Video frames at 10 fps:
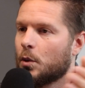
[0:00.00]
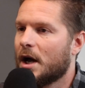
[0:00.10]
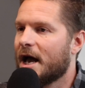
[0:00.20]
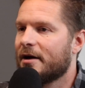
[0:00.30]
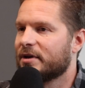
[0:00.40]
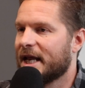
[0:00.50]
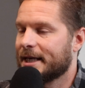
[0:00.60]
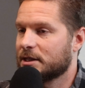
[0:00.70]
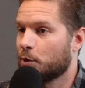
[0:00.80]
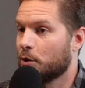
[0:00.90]
Well, I have an
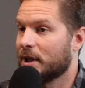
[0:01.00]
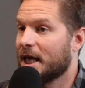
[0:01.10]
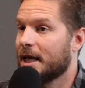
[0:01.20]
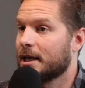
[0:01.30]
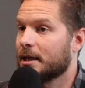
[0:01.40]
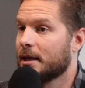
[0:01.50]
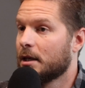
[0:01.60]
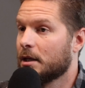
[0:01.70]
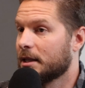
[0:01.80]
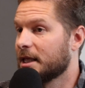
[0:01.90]
expert mechanic
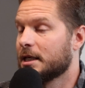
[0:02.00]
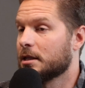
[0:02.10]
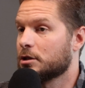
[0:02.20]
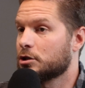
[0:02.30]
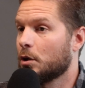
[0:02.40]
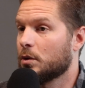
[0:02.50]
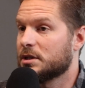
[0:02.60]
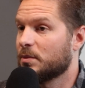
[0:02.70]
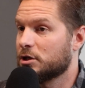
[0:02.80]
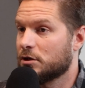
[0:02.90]
leading the show.
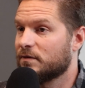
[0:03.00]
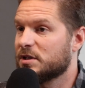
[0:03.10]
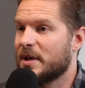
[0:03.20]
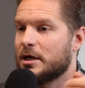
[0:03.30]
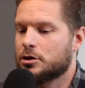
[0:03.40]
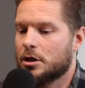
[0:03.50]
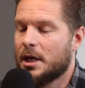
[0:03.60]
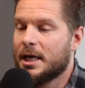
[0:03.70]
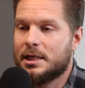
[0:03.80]
He's my service manager.